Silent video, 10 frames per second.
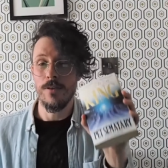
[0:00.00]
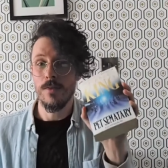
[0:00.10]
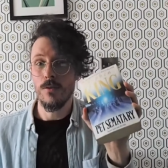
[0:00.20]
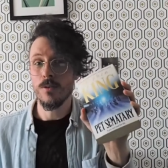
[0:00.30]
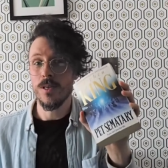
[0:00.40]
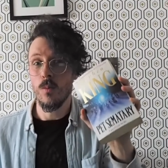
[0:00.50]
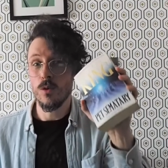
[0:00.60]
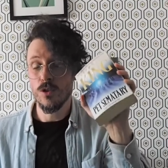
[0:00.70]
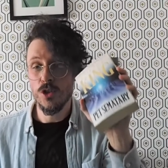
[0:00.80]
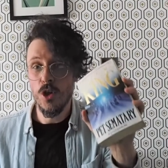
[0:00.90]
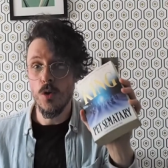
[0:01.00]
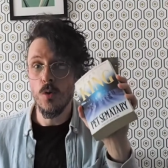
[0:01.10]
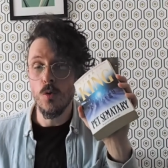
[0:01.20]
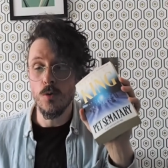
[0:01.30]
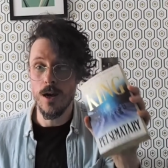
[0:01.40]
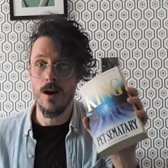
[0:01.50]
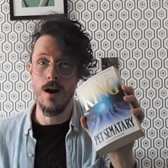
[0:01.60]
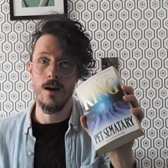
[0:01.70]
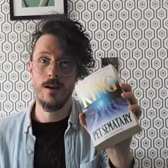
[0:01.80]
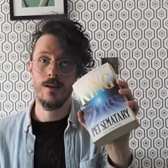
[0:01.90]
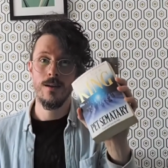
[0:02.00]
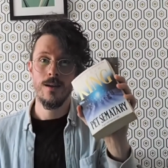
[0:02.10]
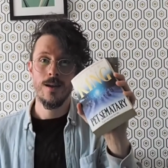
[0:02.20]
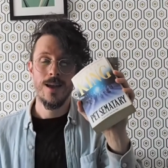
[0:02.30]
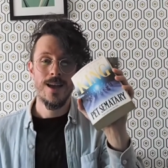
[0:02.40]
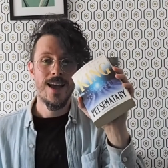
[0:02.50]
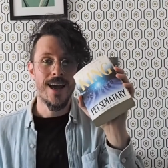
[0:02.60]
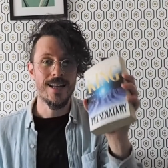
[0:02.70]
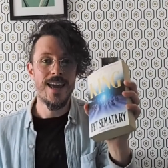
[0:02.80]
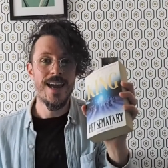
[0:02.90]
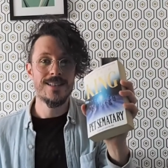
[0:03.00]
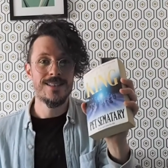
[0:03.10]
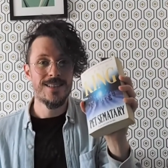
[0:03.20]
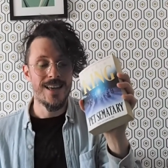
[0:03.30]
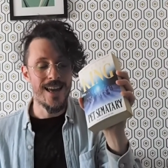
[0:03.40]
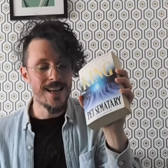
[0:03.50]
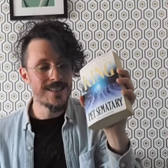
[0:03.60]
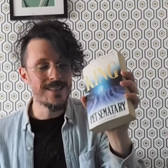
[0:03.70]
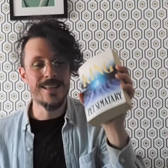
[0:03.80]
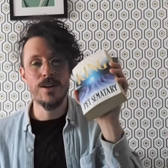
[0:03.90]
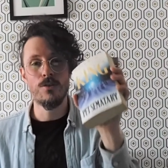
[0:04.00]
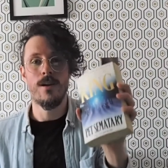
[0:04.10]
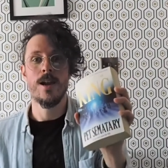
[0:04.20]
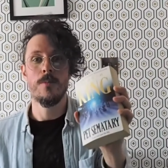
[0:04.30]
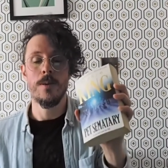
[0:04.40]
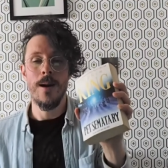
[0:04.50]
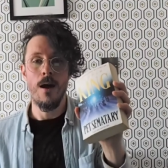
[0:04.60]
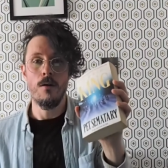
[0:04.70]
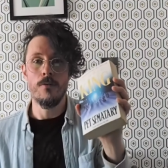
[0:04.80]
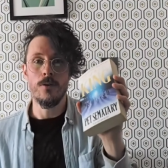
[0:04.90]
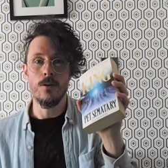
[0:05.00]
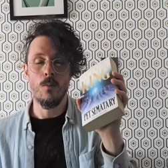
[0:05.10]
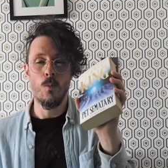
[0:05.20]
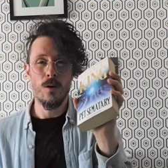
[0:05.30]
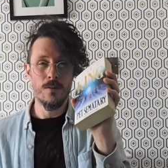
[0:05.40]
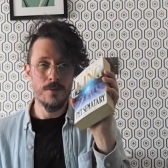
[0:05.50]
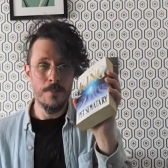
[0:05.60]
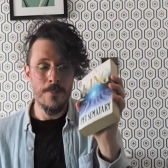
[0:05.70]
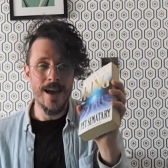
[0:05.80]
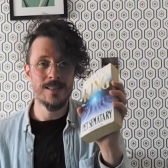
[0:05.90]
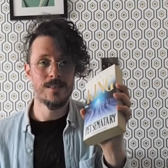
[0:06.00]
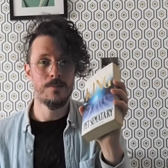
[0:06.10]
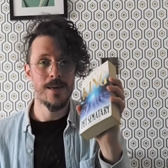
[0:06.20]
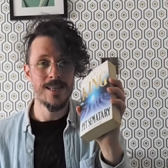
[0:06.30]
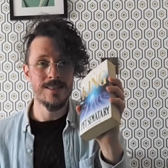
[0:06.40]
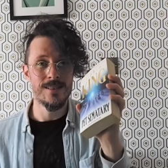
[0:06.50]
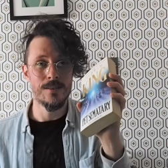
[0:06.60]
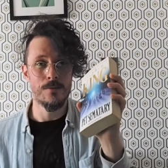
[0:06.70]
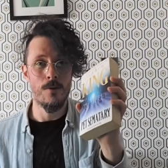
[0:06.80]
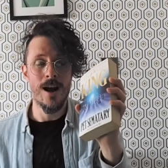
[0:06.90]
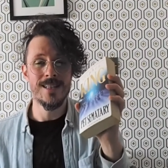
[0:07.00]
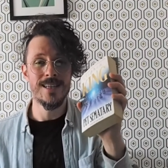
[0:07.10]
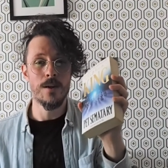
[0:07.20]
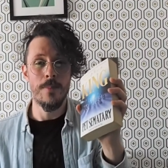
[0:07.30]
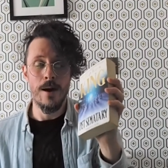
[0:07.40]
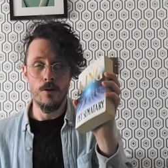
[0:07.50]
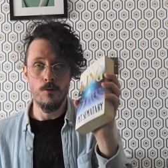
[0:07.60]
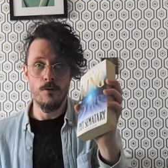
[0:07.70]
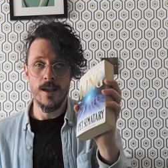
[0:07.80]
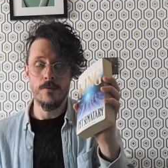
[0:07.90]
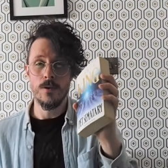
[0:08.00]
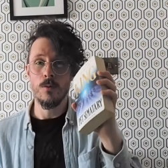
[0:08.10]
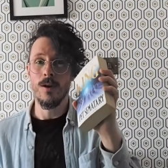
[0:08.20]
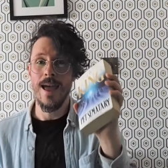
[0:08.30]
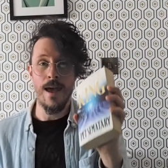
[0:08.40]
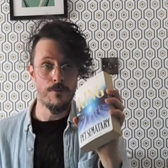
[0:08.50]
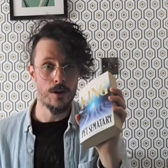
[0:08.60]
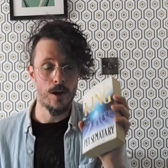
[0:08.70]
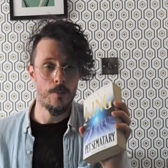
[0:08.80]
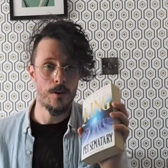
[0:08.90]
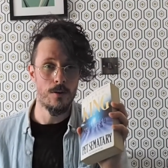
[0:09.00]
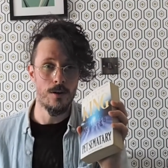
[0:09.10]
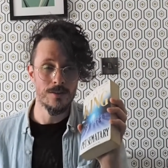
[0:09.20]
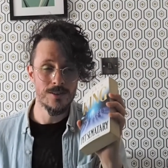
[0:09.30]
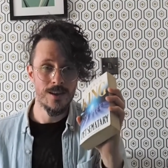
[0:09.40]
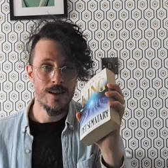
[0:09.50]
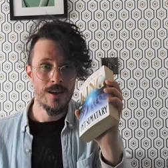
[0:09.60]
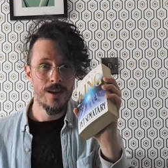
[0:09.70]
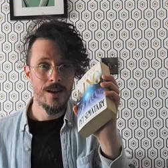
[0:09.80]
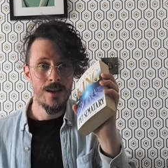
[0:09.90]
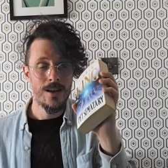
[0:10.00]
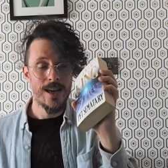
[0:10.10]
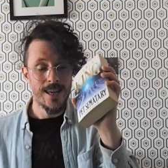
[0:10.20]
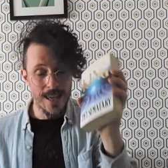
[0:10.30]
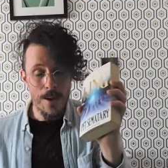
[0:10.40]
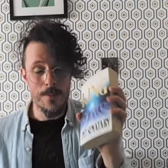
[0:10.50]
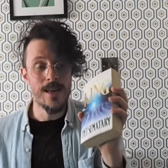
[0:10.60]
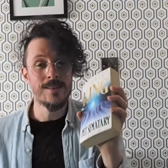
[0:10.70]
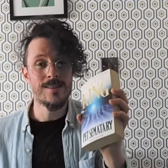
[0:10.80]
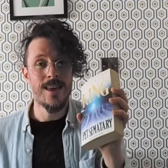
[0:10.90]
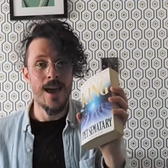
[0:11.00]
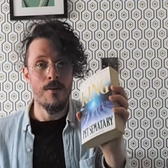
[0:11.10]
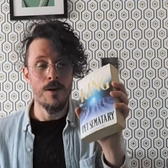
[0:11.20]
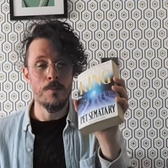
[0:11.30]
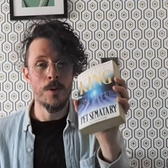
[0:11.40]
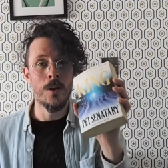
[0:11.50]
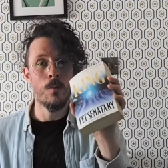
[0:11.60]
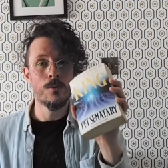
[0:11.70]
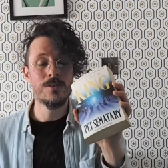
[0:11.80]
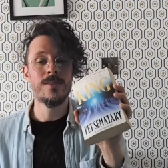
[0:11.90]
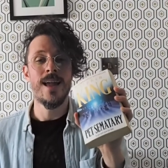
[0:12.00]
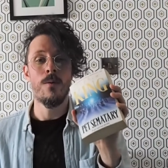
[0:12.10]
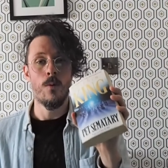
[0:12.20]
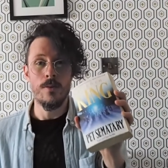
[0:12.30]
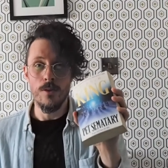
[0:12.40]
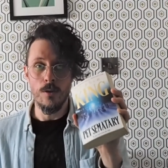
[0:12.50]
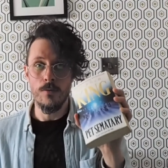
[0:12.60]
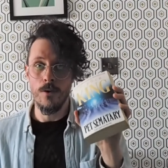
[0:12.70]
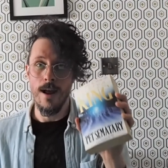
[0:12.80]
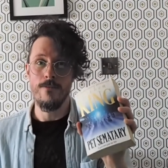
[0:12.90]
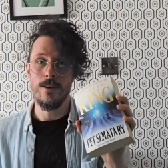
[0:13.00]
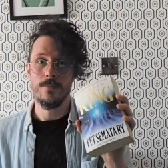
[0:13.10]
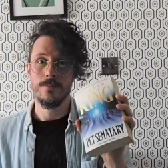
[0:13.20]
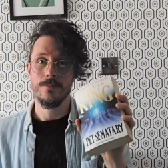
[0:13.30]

He thought it was too dark. And yet, it is incredibly powerful. One of the best pieces of writing about grief you will ever come across. Yep, it's scary, but it will stay with you forever.